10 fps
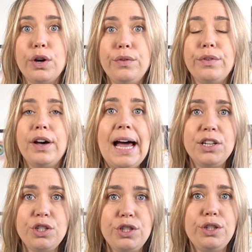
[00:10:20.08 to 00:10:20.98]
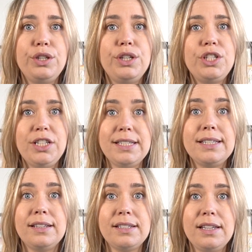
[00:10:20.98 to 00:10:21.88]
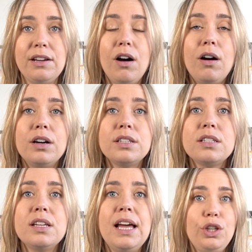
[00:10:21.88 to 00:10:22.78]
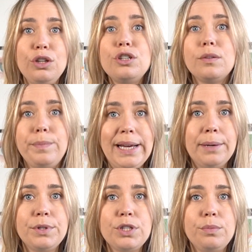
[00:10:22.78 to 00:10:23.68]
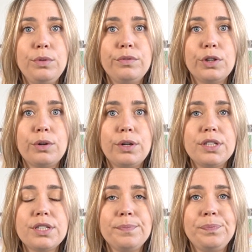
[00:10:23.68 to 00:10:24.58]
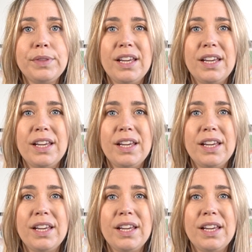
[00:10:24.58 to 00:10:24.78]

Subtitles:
over and do GCSE Art, you should be able to move across.